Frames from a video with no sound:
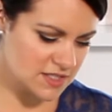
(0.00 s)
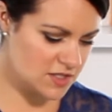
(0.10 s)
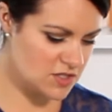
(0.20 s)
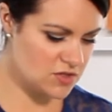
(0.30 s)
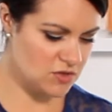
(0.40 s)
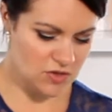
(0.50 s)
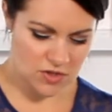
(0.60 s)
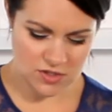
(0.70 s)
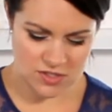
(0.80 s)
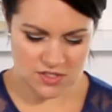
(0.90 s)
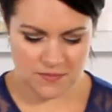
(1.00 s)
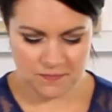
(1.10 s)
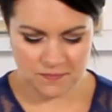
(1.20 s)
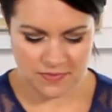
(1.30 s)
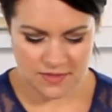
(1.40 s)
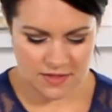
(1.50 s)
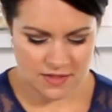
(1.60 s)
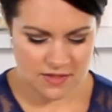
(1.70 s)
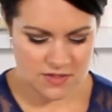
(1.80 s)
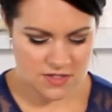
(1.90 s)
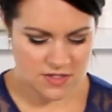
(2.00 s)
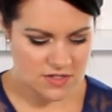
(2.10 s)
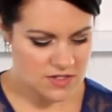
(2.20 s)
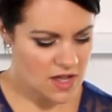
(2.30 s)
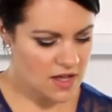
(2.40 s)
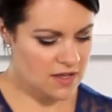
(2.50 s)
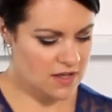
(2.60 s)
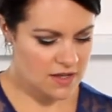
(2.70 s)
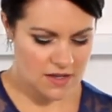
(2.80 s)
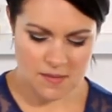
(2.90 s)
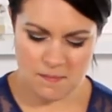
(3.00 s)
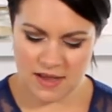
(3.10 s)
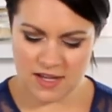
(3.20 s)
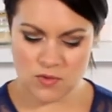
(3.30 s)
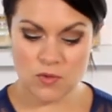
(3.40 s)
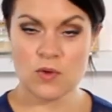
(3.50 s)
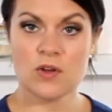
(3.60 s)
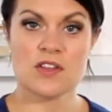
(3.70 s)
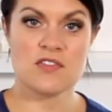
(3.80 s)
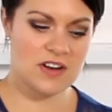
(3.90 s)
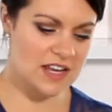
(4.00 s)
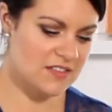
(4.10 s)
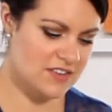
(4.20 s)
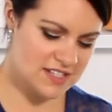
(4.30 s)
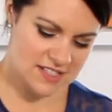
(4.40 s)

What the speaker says: the sauce just to combine all of the flavours